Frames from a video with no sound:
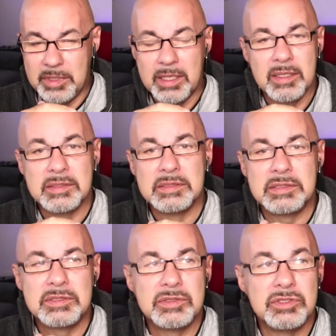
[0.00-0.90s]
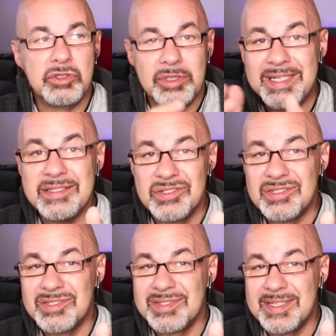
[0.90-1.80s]
Because your
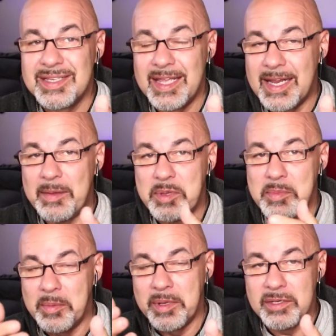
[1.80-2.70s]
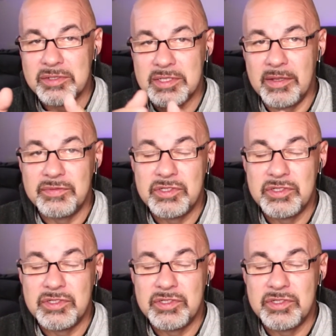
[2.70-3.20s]
needs cannot be met by yourself.